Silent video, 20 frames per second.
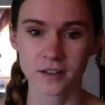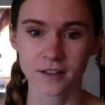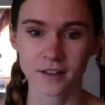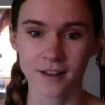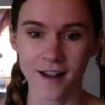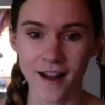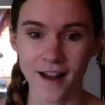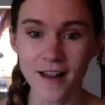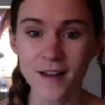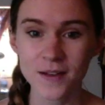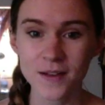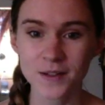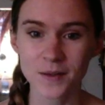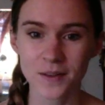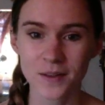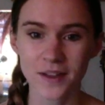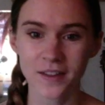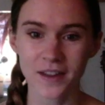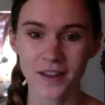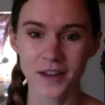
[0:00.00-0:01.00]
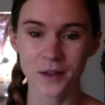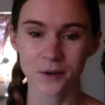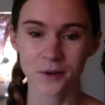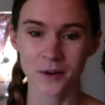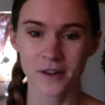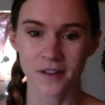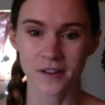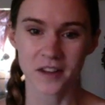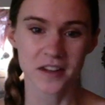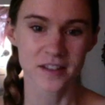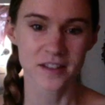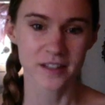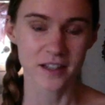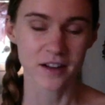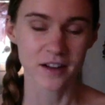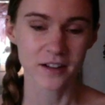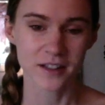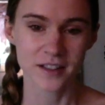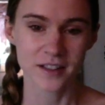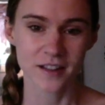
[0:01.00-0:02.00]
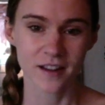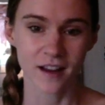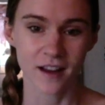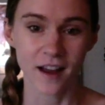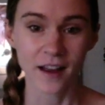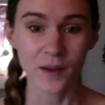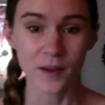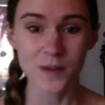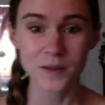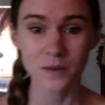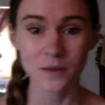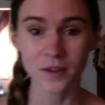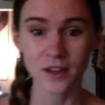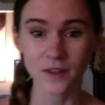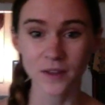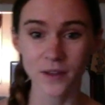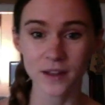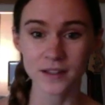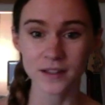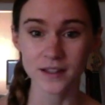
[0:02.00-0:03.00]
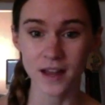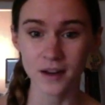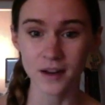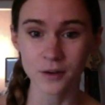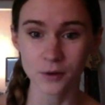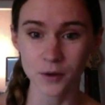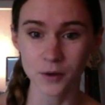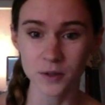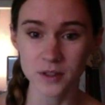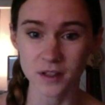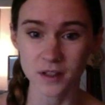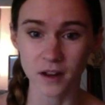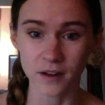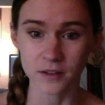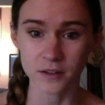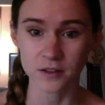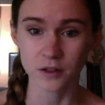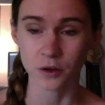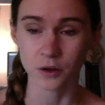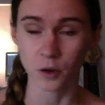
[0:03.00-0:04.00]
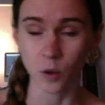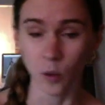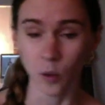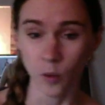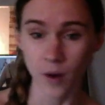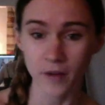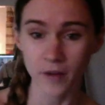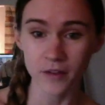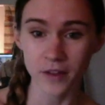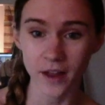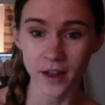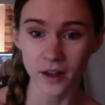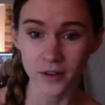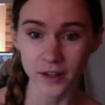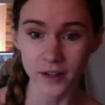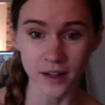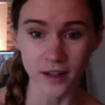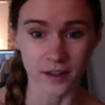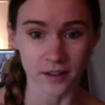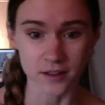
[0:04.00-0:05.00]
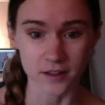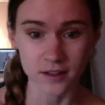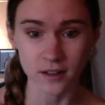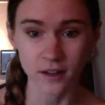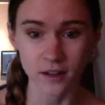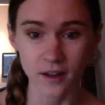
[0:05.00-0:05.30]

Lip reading: I also think that Hillary Clinton sucks. I also think that Ted Cruz sucks, whoever the hell he is.